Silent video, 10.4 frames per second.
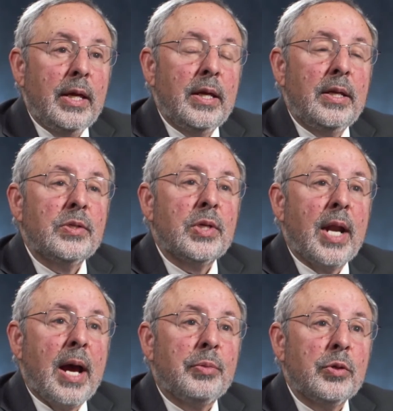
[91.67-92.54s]
It is an
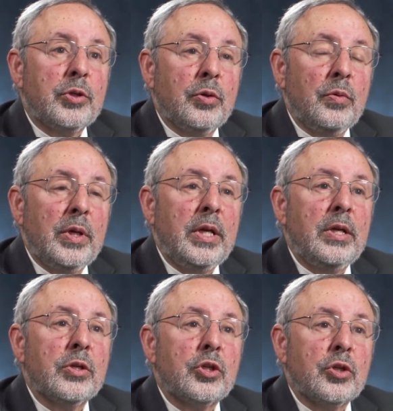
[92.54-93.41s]
opportunity
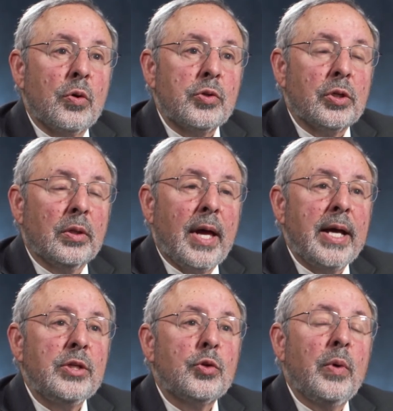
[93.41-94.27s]
to
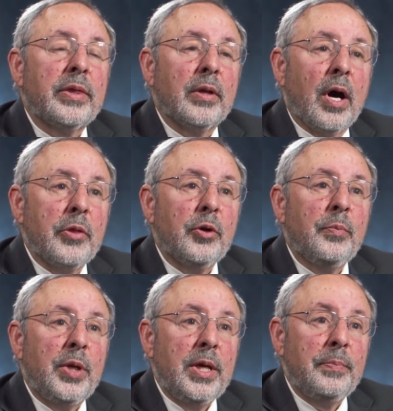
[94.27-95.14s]
socialize with other
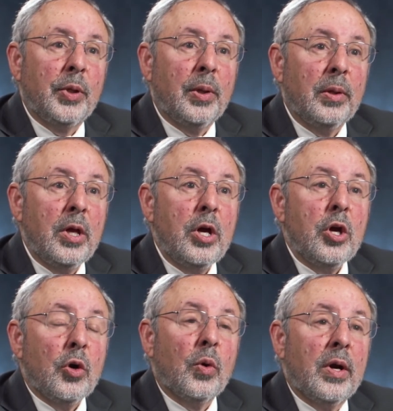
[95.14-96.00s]
people
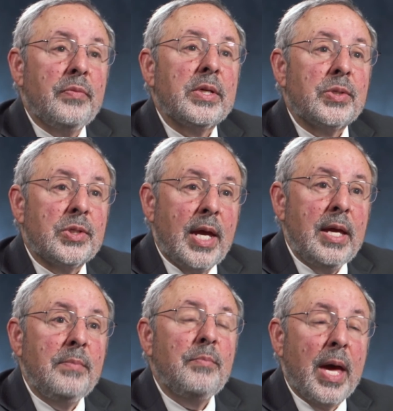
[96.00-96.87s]
who are in the
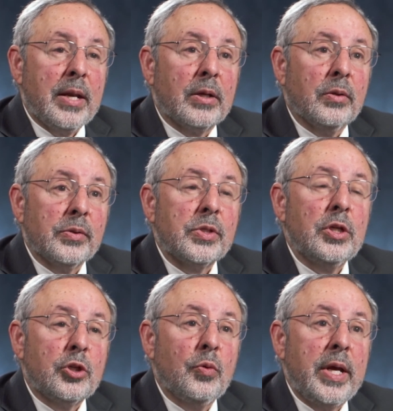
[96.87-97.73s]
same medical
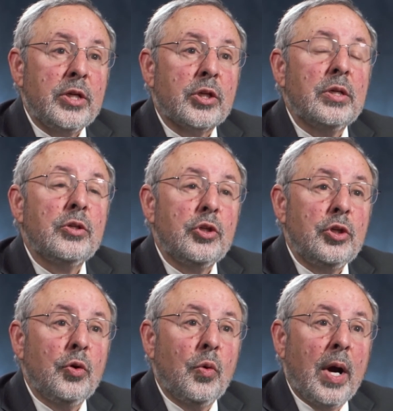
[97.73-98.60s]
situation as
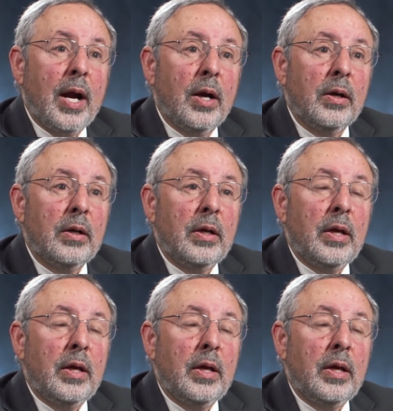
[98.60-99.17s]
you are,